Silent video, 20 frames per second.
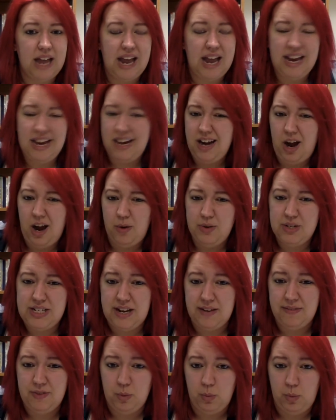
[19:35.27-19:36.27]
I always
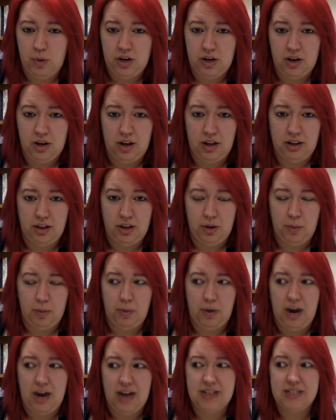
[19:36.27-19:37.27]
give the winner a little
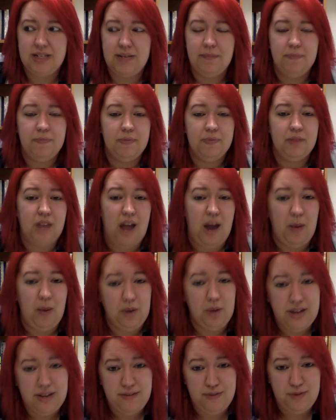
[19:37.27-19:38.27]
prize. I will
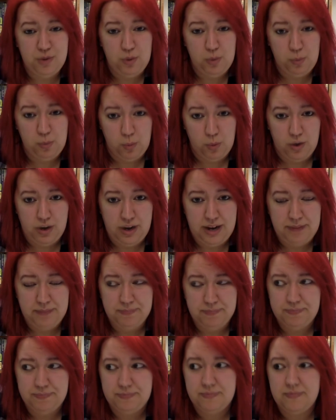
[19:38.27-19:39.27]
give you a warning.
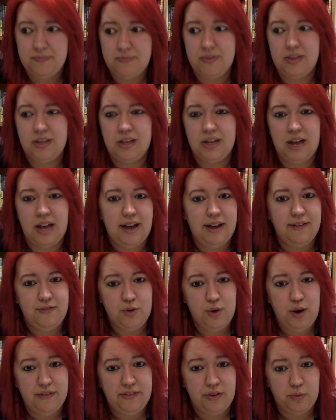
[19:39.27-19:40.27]
If
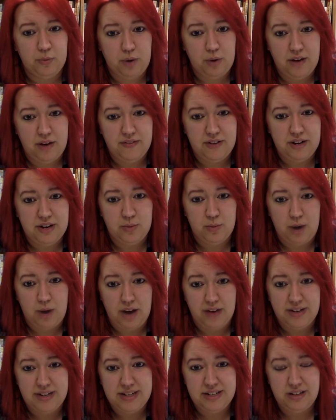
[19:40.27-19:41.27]
you have a rough and
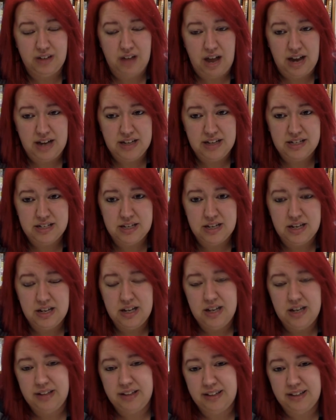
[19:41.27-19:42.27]
rowdy class
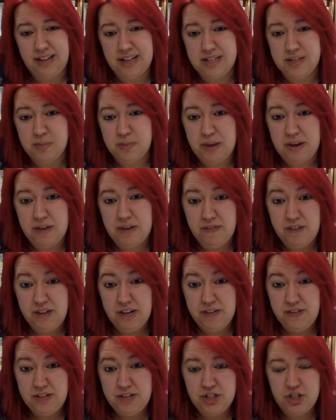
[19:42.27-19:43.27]
that likes to make fun
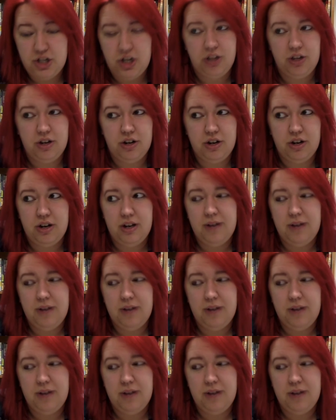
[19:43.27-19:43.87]
of each other,